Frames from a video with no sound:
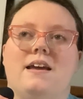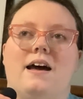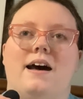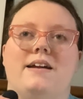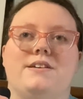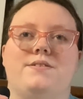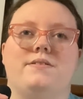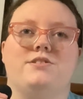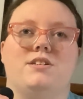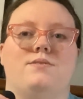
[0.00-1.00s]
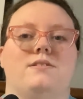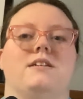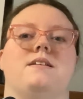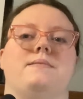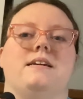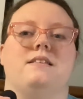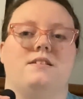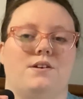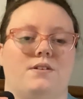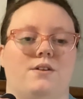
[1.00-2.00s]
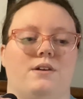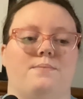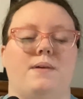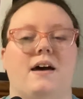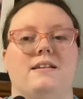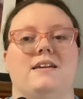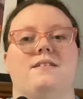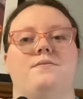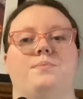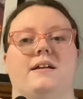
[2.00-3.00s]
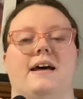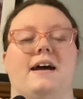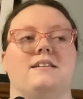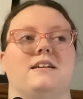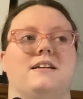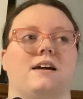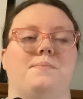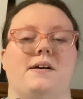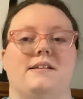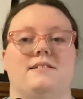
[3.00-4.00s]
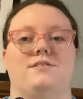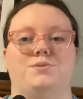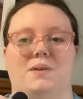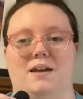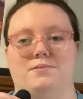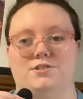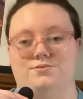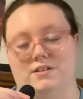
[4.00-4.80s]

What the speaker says: I knew she was going to be the Donut Queen body, but I had to get a body to be able to